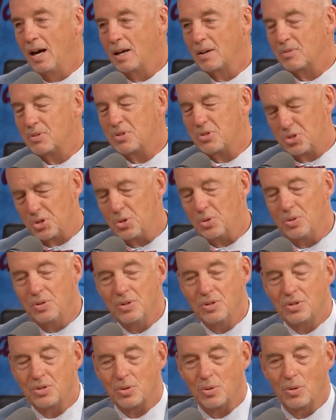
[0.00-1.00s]

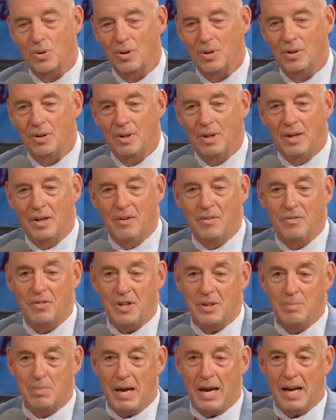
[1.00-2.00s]
students or
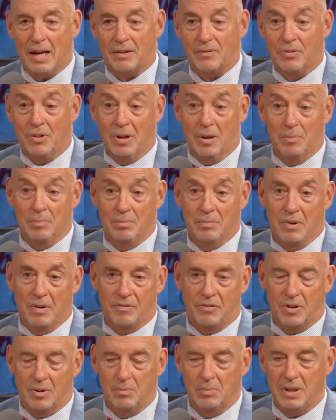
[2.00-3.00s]
feedback from
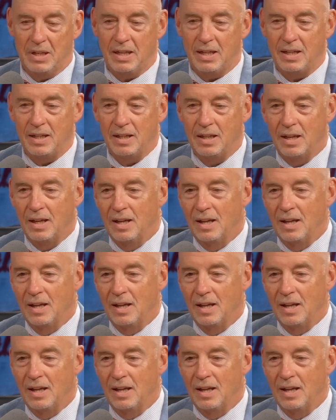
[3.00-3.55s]
me,